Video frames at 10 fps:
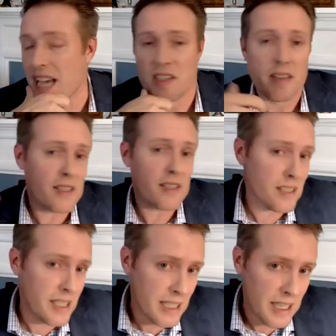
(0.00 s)
as a
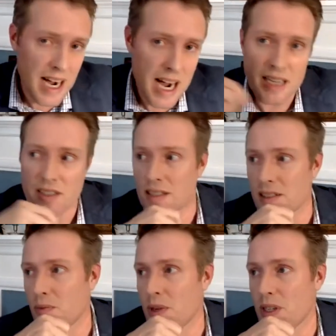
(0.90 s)
Lexington and
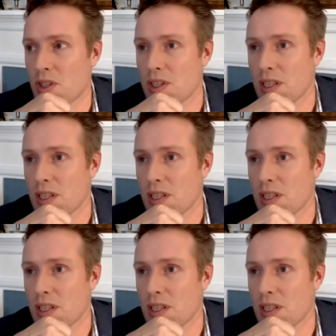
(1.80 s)
Concord, which